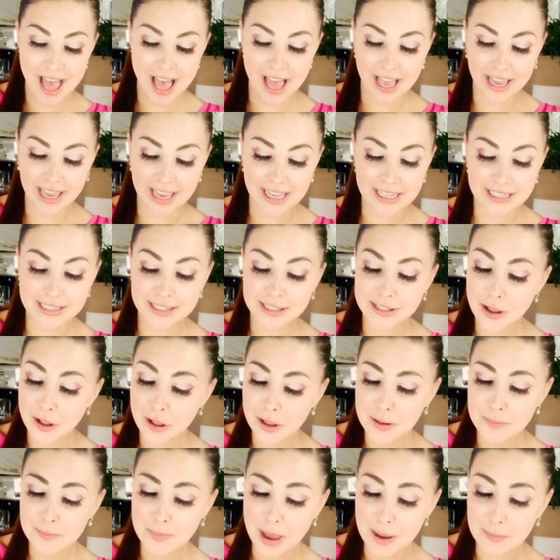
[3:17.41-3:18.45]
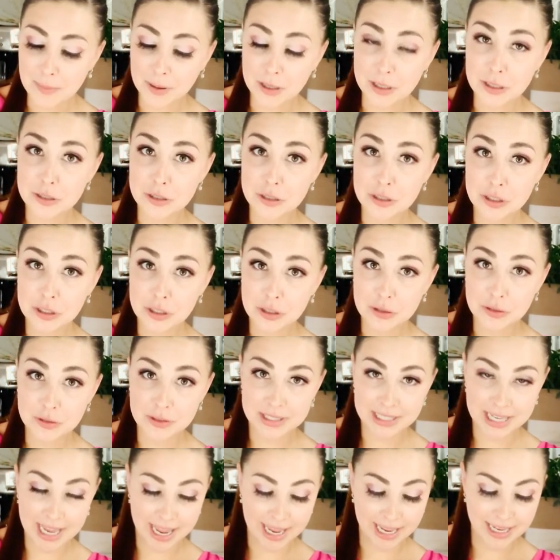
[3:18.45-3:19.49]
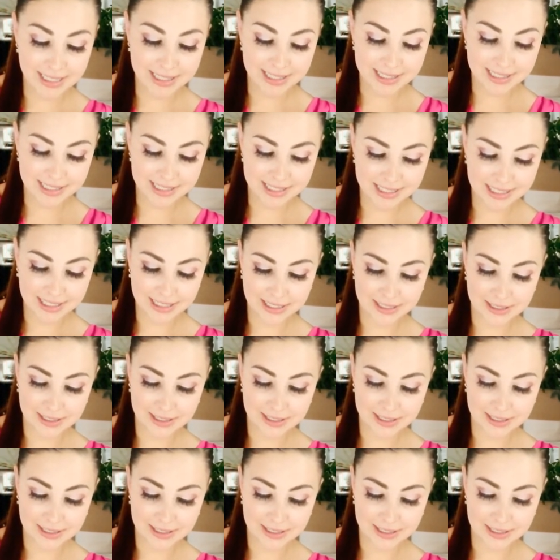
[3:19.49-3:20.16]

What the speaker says: Again, salt and pepper to taste,